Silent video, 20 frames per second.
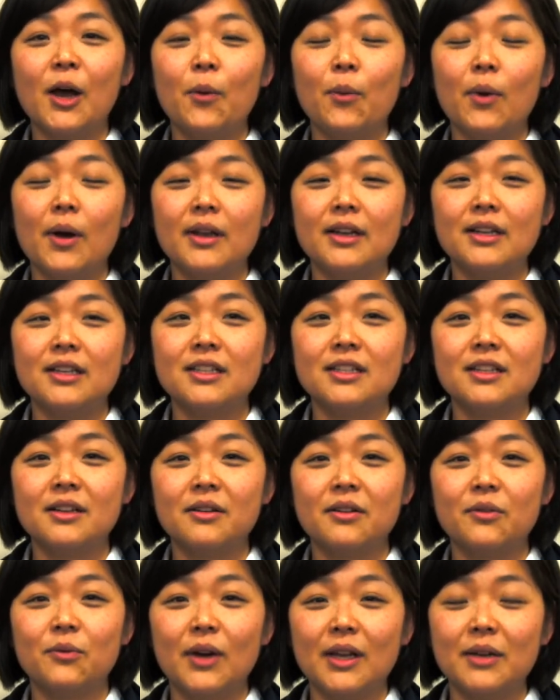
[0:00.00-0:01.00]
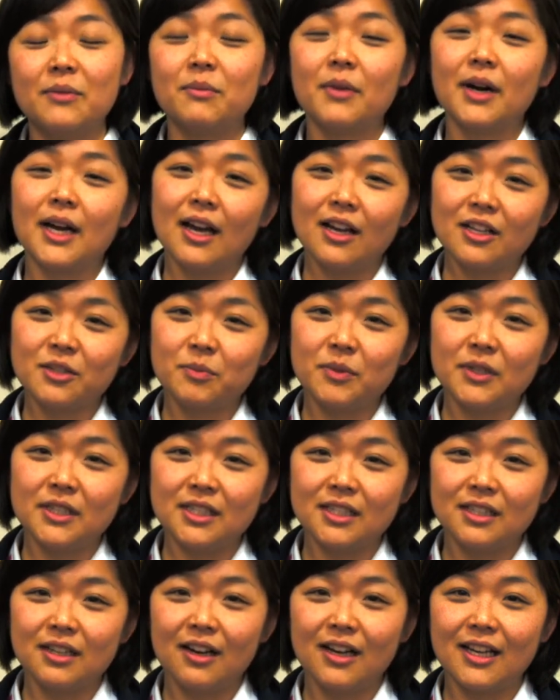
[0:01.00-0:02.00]
when my husband
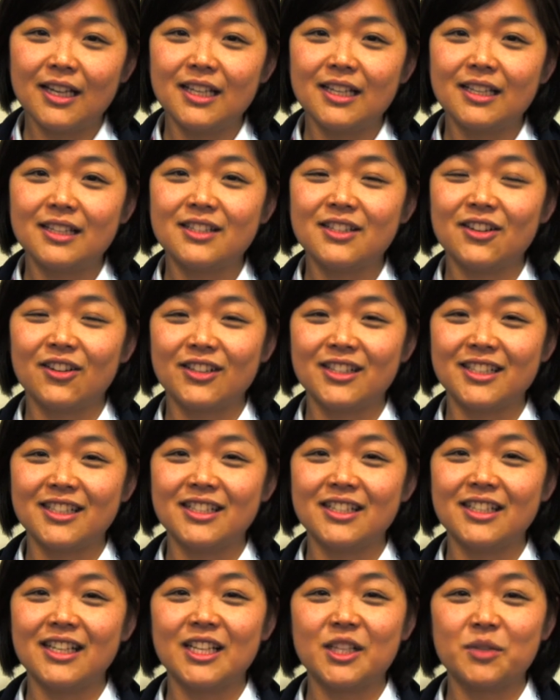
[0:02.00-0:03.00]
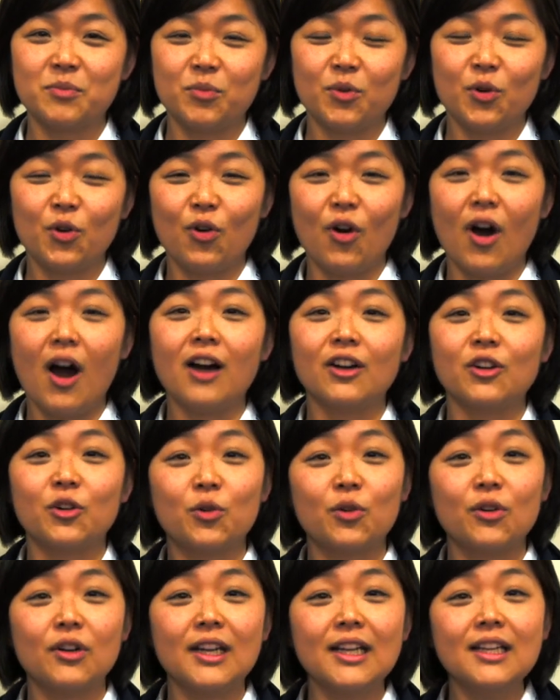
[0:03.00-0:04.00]
and I started to explore our
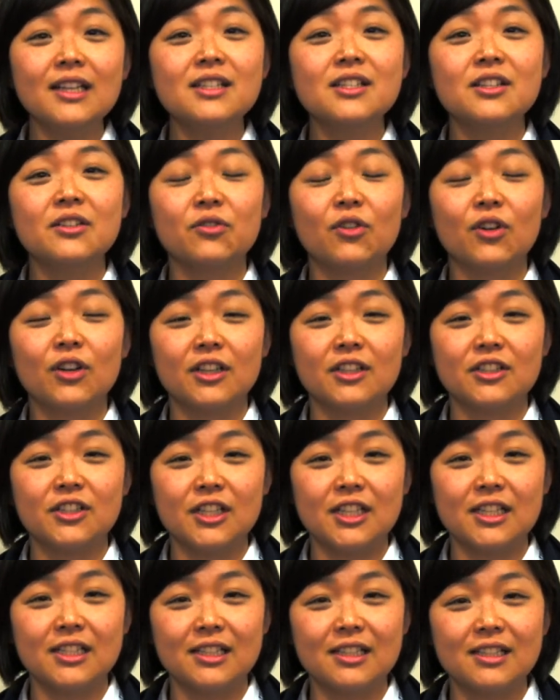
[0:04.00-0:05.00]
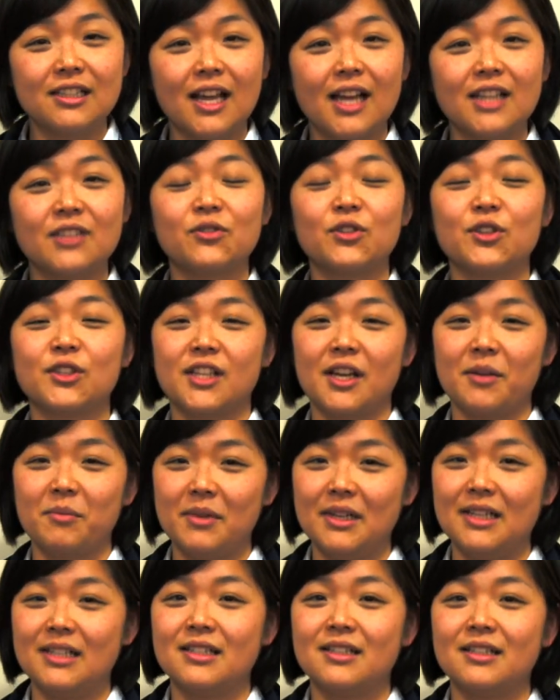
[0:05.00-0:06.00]
calling to follow Jesus as full-time
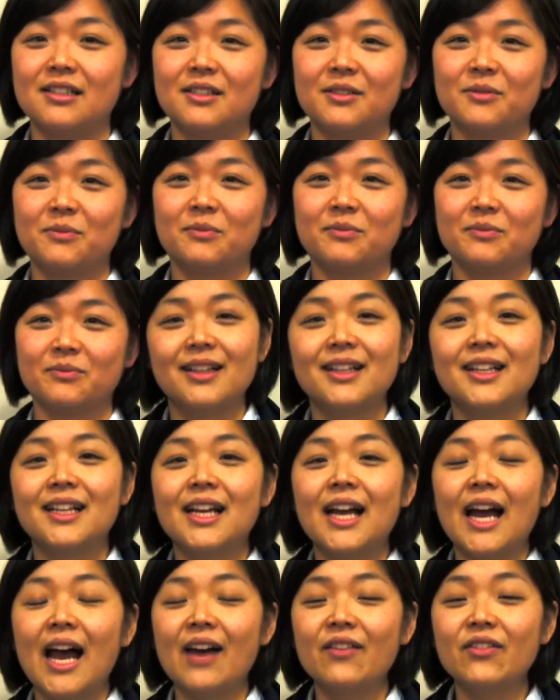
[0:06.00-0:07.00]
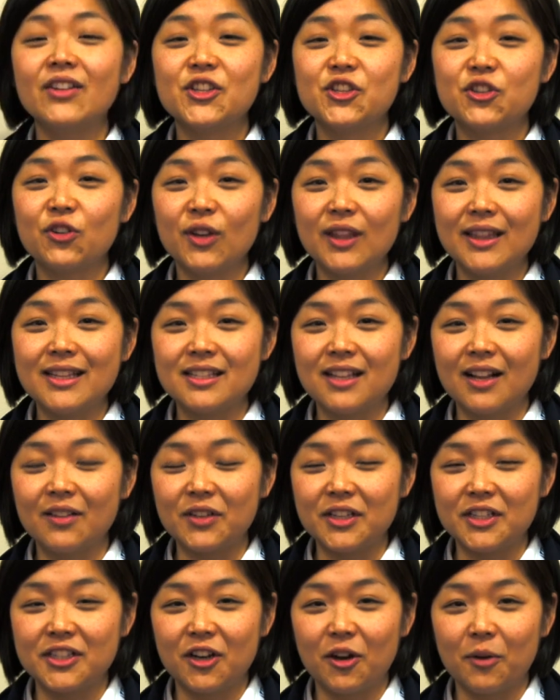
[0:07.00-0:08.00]
ministers. Having joined the
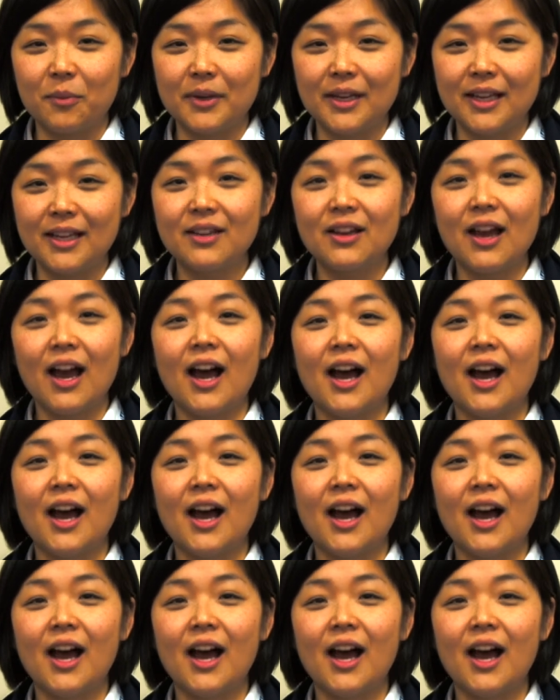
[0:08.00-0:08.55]
Salvation Army,